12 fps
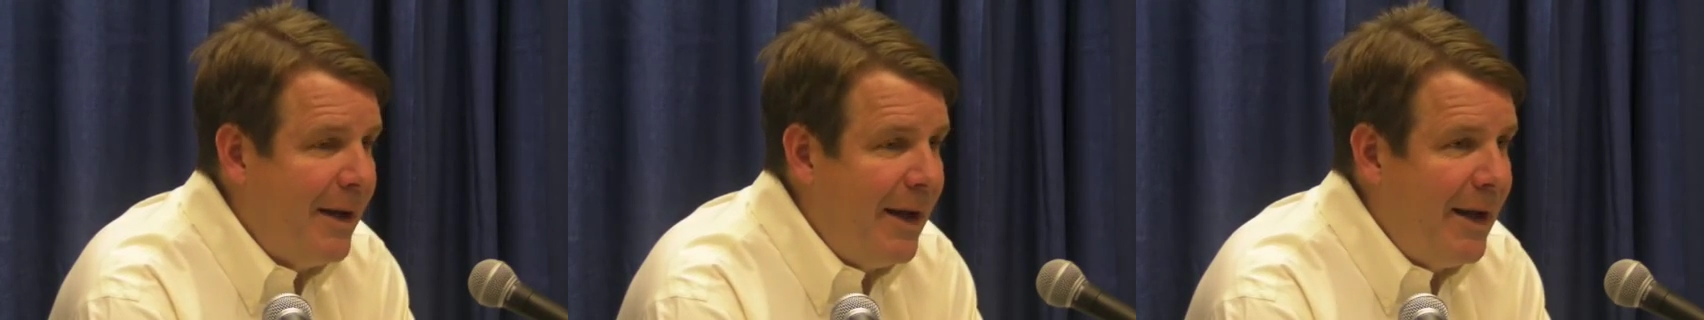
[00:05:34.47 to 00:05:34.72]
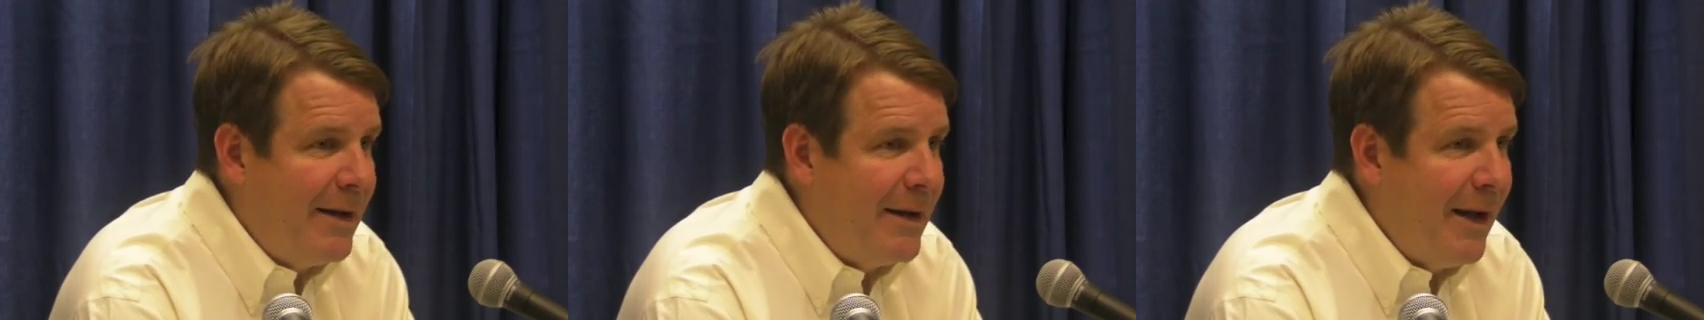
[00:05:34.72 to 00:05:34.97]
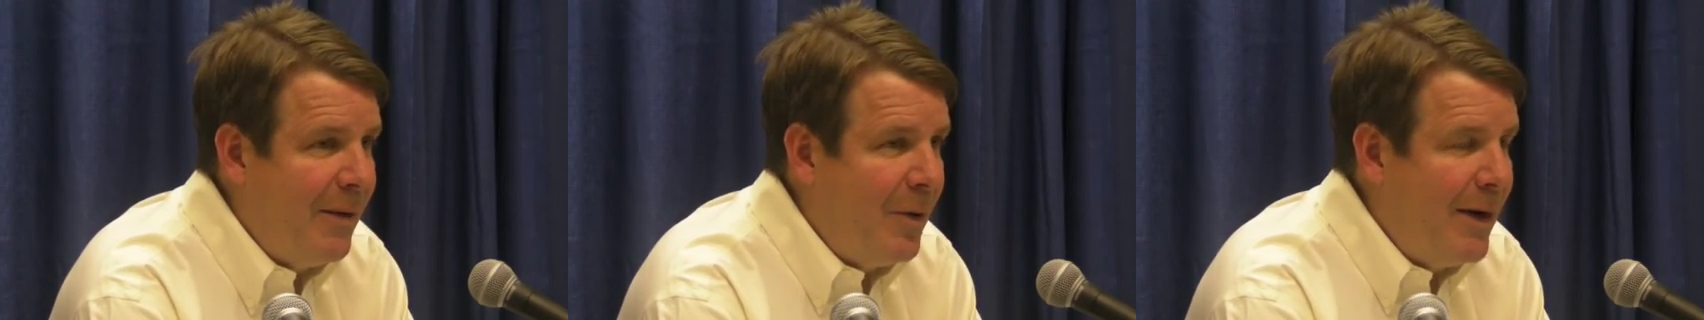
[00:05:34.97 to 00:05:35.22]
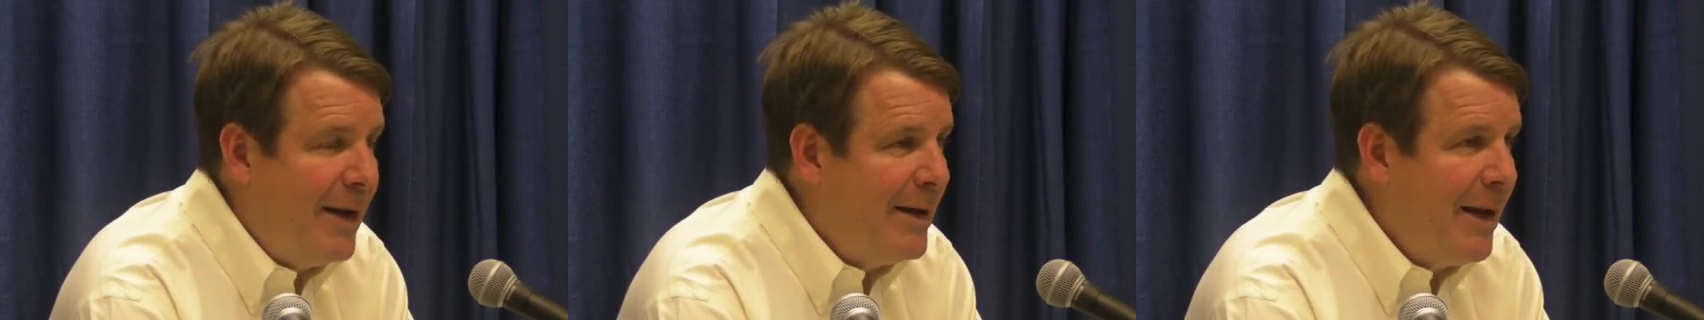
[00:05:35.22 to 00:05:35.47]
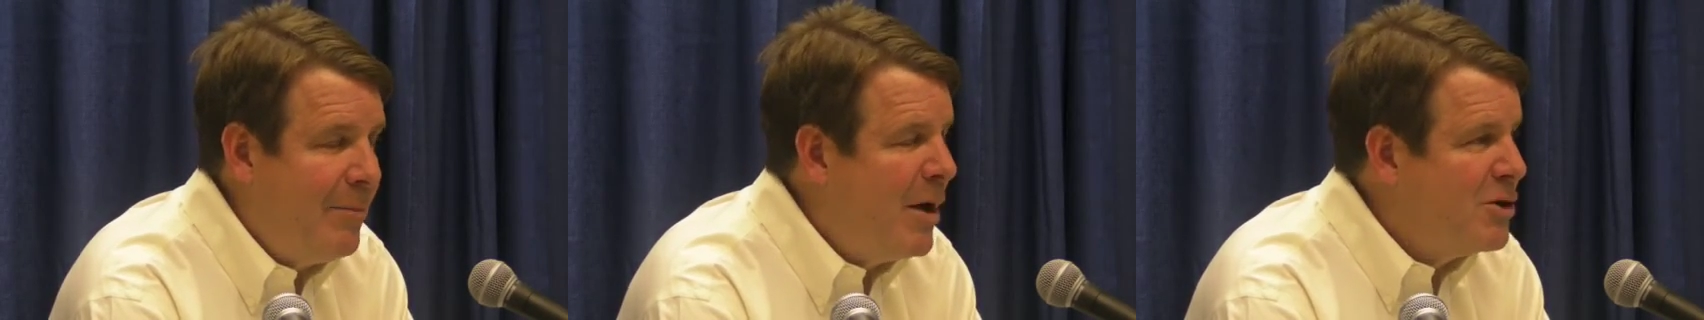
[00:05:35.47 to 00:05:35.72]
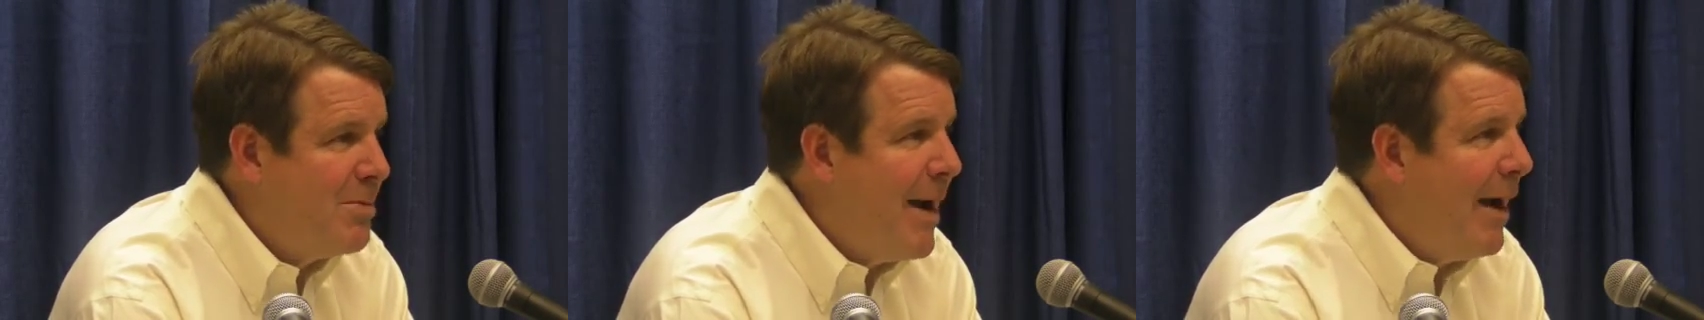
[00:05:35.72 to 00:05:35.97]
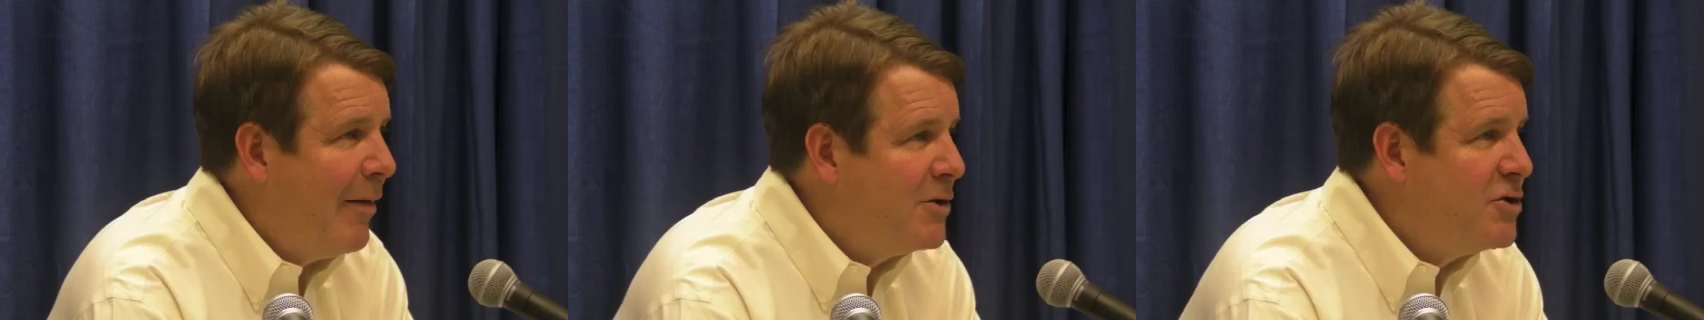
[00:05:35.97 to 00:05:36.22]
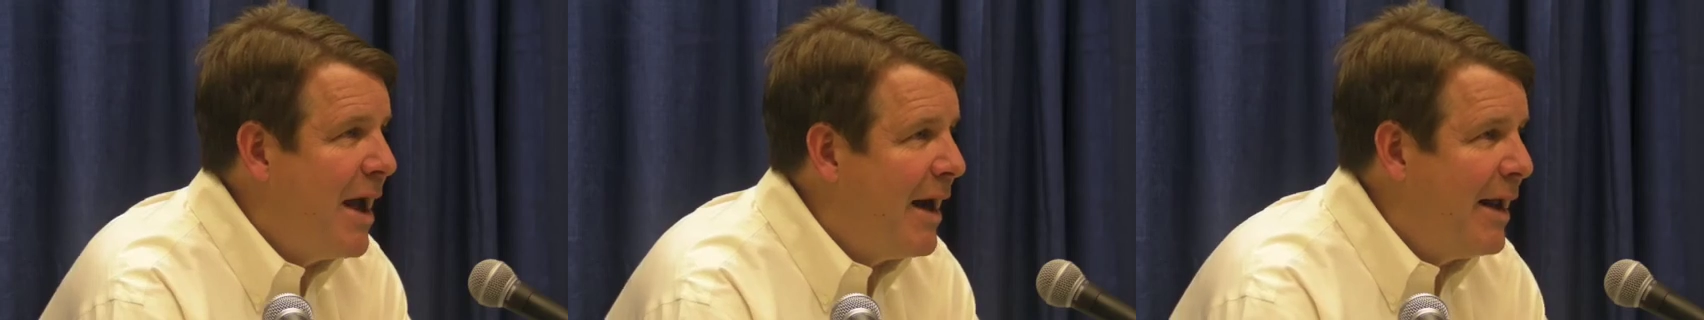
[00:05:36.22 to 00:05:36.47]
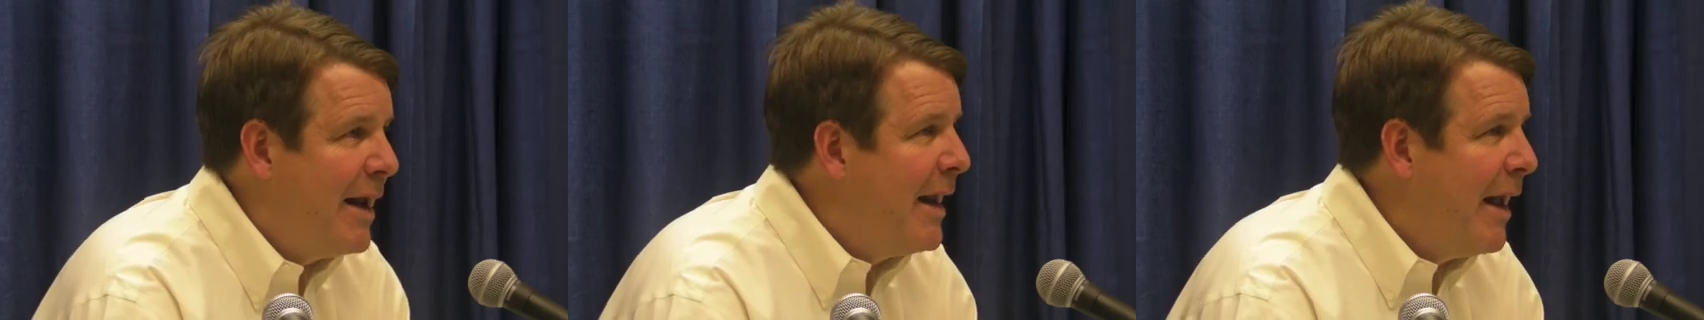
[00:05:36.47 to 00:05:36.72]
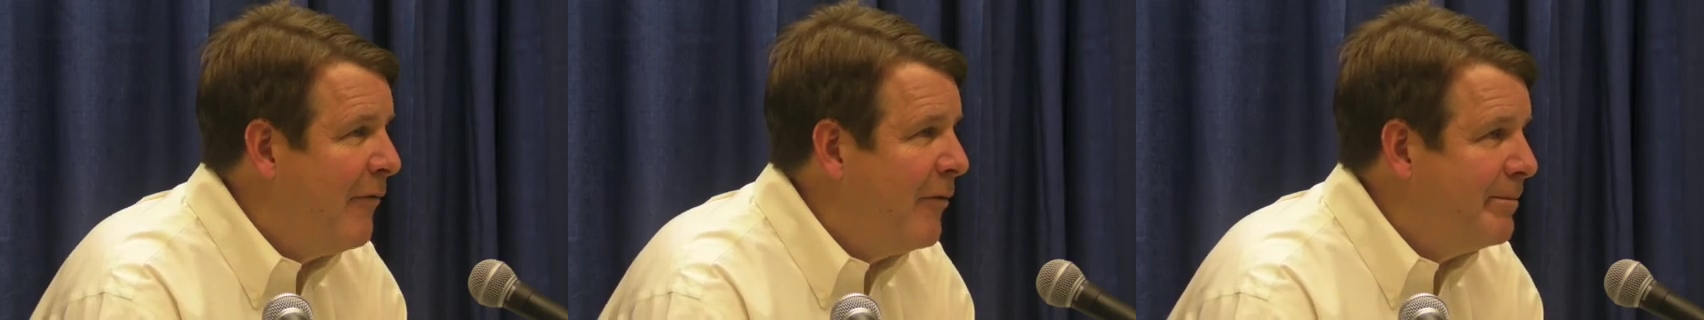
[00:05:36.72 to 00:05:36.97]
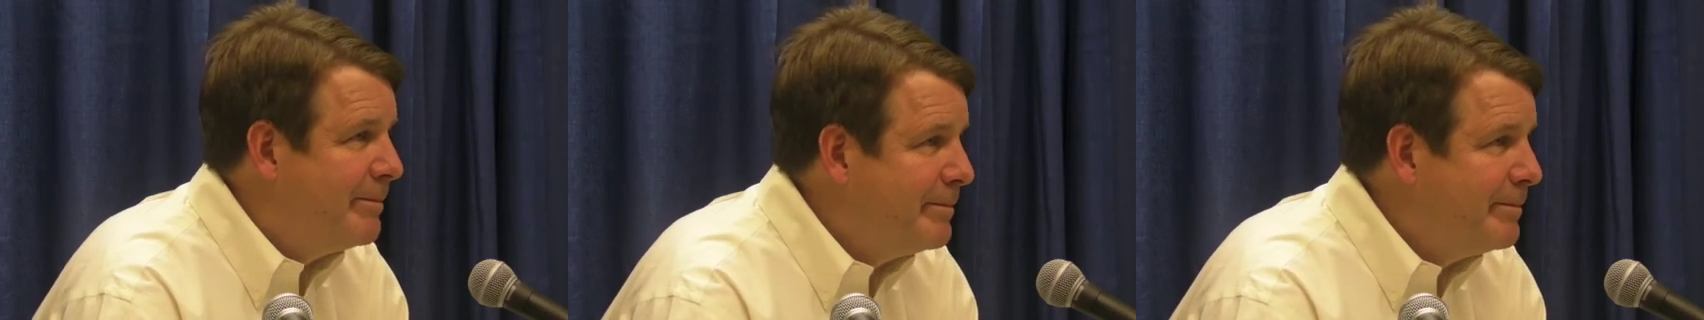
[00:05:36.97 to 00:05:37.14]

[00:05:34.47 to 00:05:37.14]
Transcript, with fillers: And uh, we didn't get much mileage out of any of them.